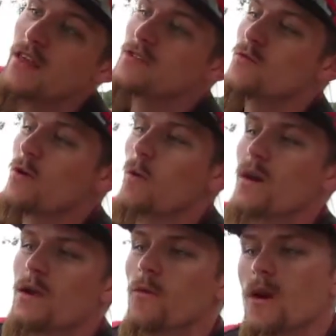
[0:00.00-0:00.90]
These work
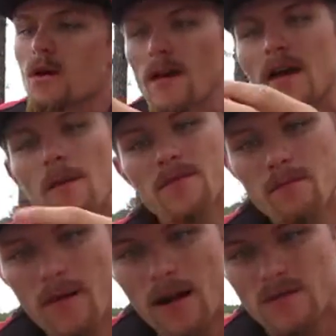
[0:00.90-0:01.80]
really well. It helps
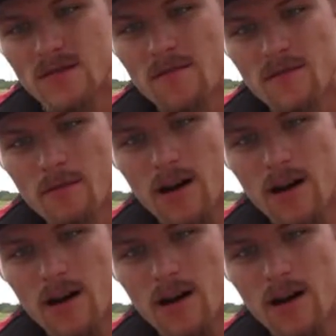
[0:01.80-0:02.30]
bounce off the